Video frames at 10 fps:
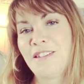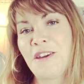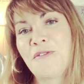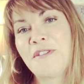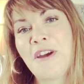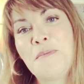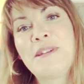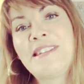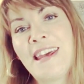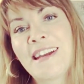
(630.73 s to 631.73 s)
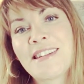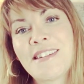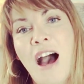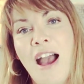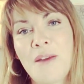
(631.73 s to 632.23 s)
So for number
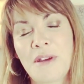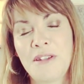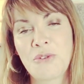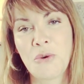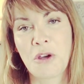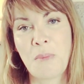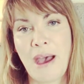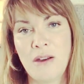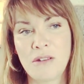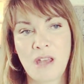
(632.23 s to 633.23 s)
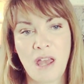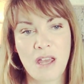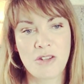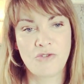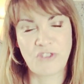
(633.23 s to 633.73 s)
six, I am going to talk about
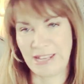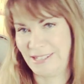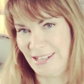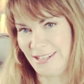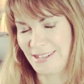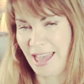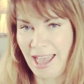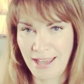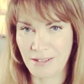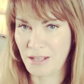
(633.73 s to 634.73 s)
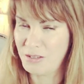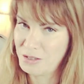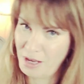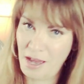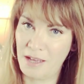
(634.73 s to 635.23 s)
dresses and
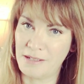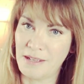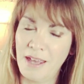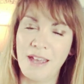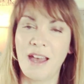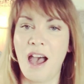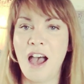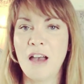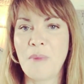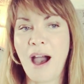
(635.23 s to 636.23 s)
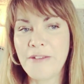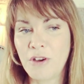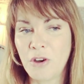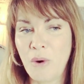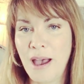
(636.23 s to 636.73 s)
skirts. I've
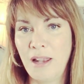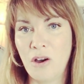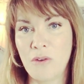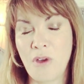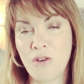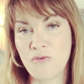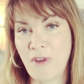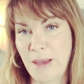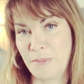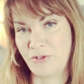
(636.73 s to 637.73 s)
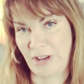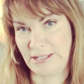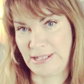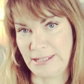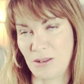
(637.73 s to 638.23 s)
got quite a lot of wrap
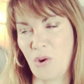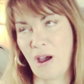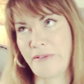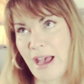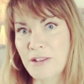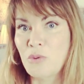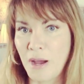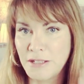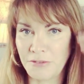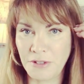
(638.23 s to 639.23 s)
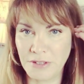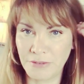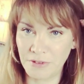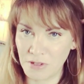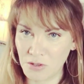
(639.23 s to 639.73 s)
dresses, or I've had quite a few
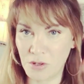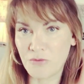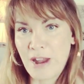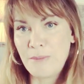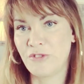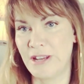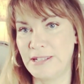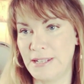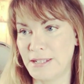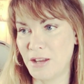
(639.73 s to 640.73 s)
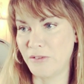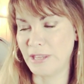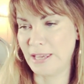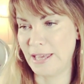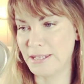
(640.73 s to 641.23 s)
different sort of wrap dresses over
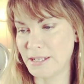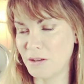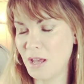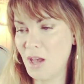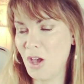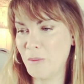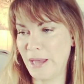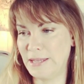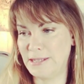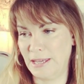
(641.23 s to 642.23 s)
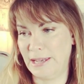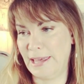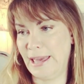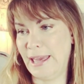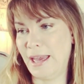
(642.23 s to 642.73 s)
the years, and
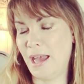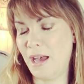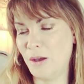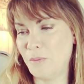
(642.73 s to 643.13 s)
basically